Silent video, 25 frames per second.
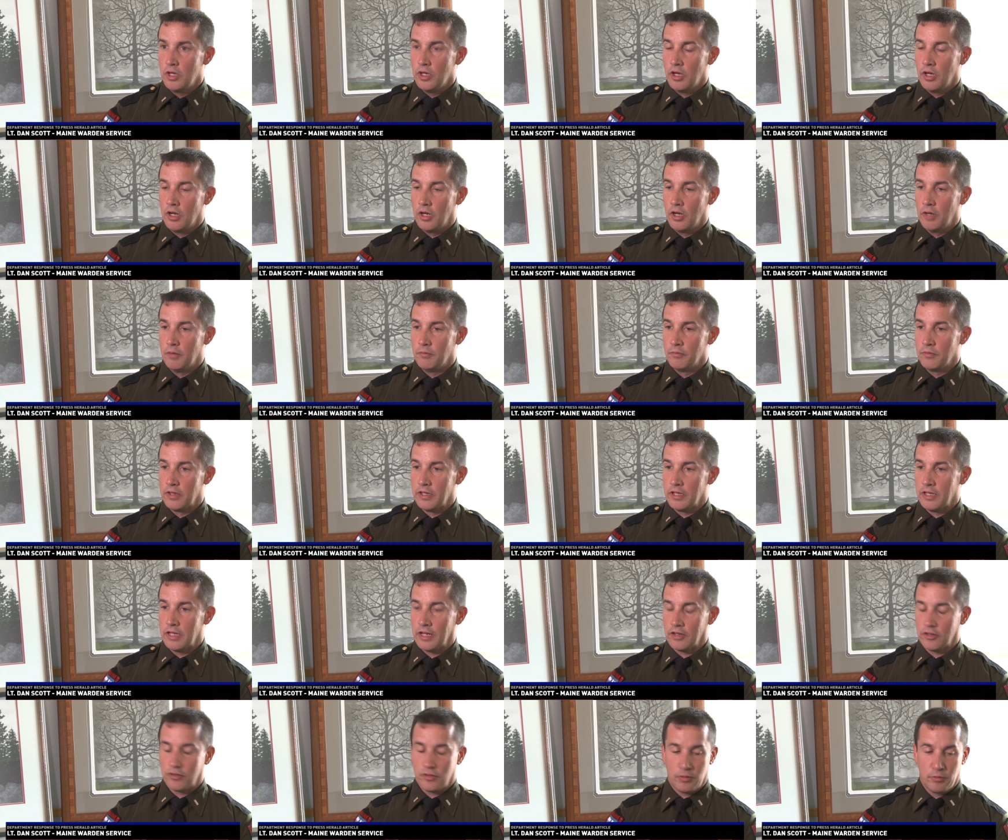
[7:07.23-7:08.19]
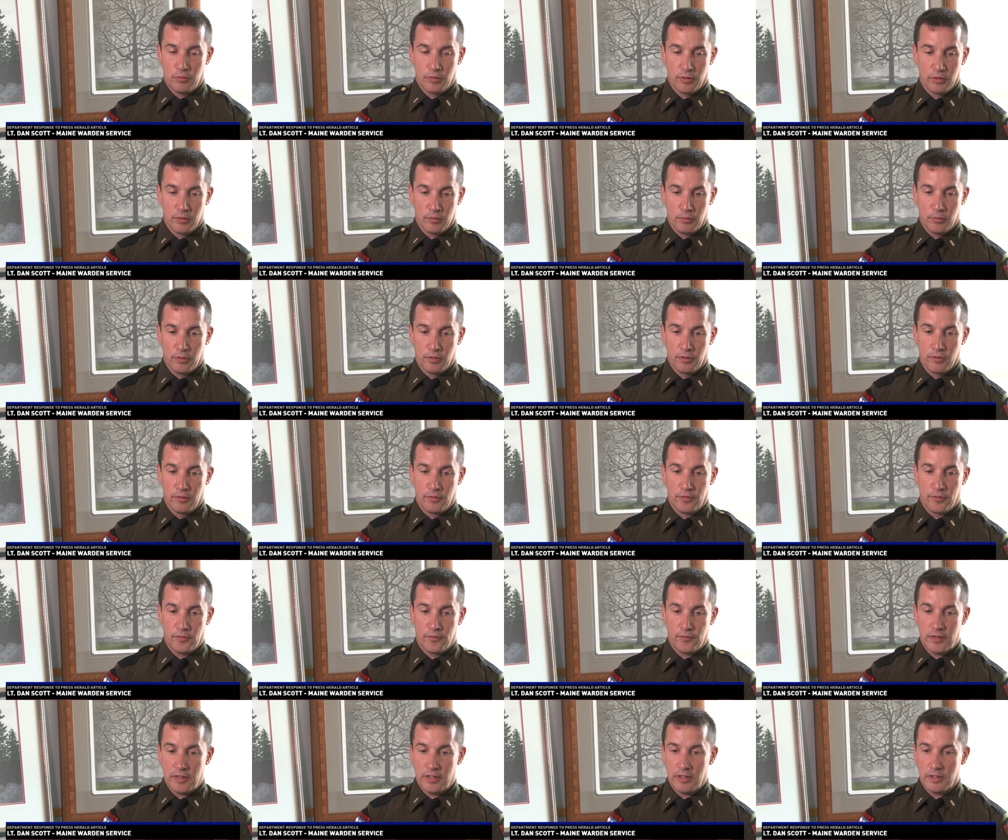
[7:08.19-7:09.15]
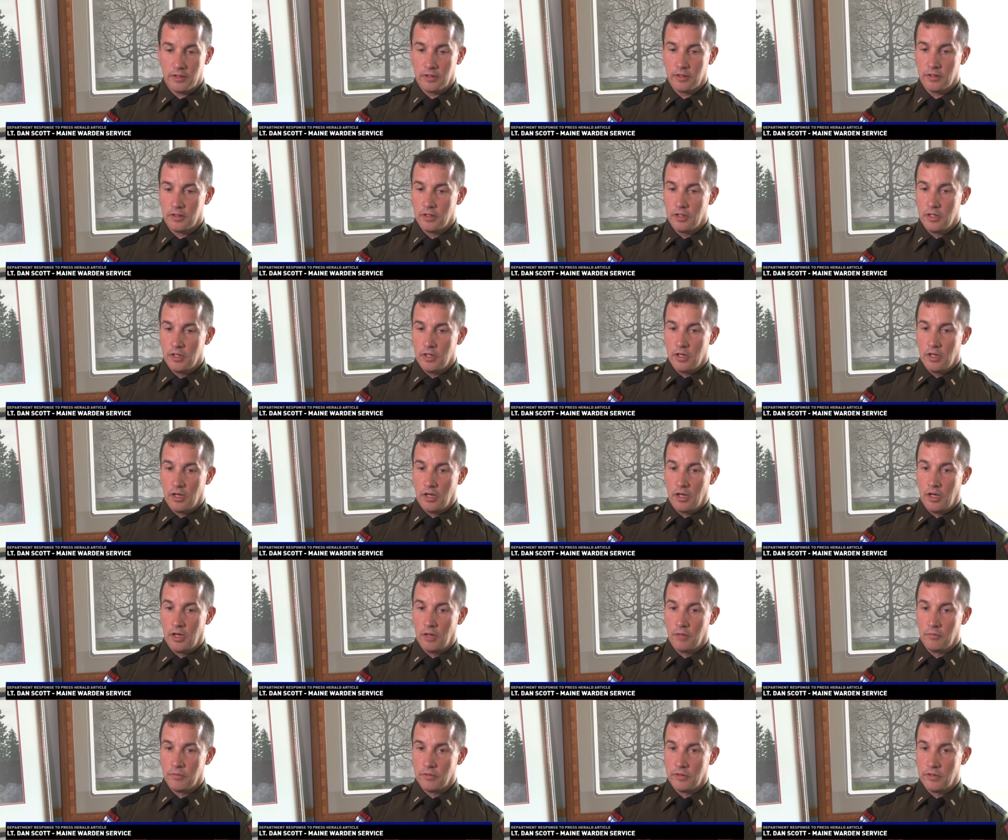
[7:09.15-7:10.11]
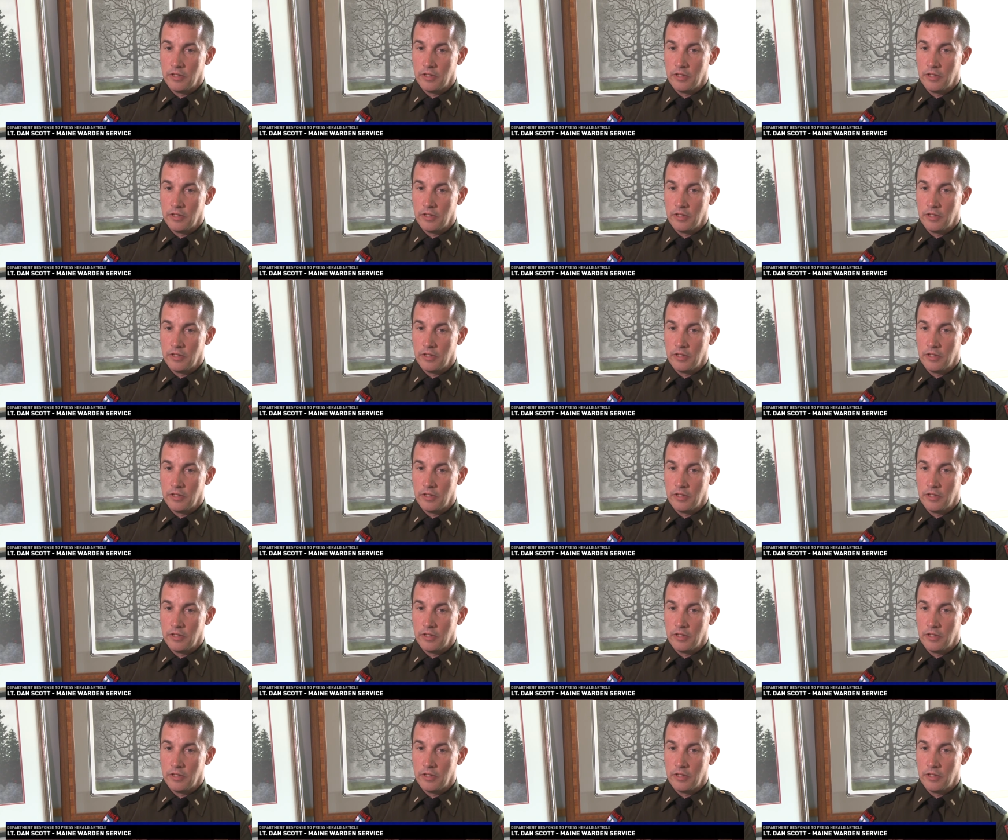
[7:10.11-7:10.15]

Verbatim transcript: Um, they actually were, were um,